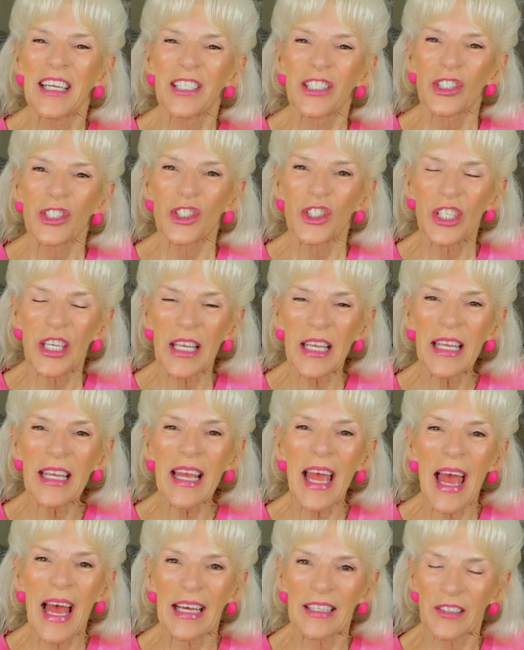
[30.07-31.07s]
she
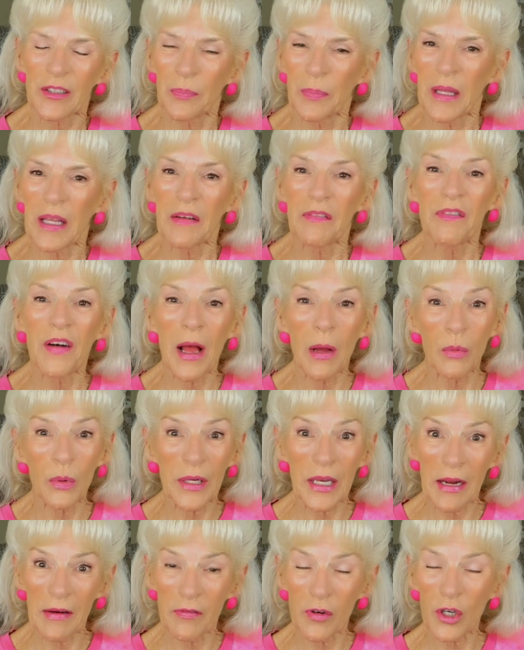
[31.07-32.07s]
asked me if I
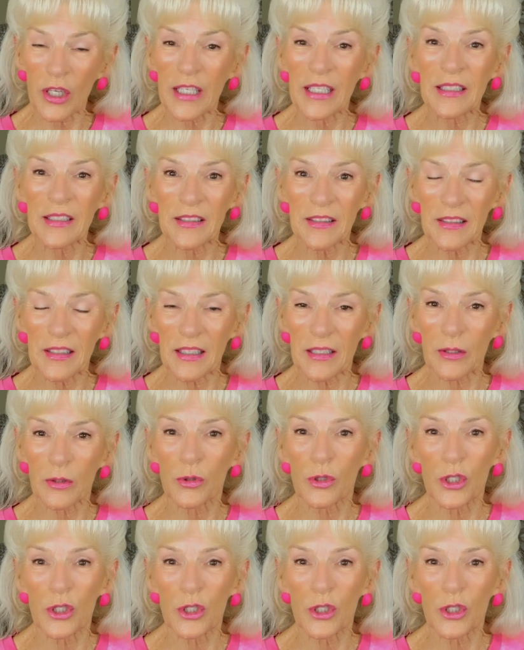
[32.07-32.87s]
would ever consider